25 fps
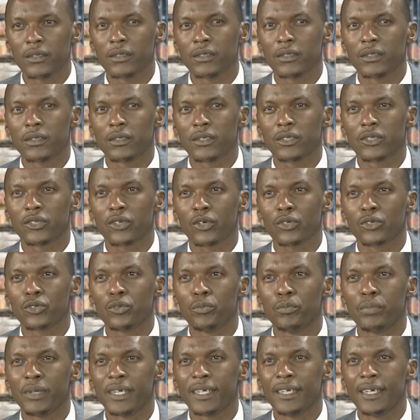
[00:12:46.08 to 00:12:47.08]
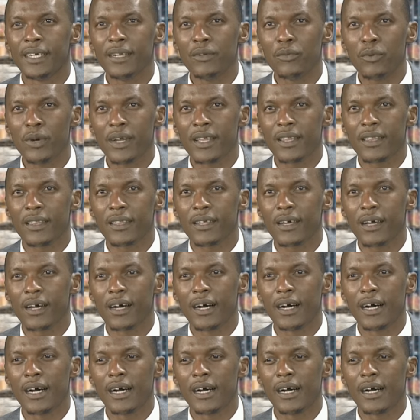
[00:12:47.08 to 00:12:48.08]
So to begin with,
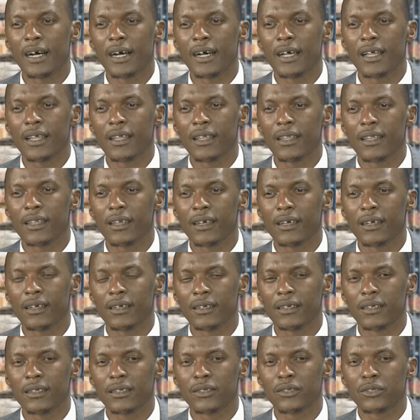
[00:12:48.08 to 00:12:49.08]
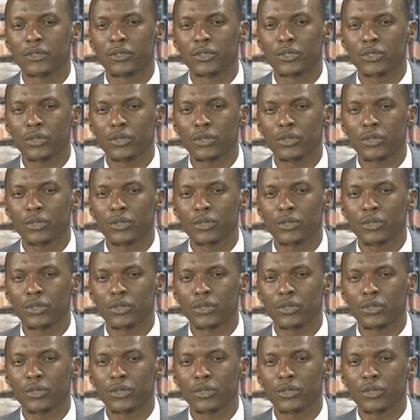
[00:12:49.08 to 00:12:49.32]
to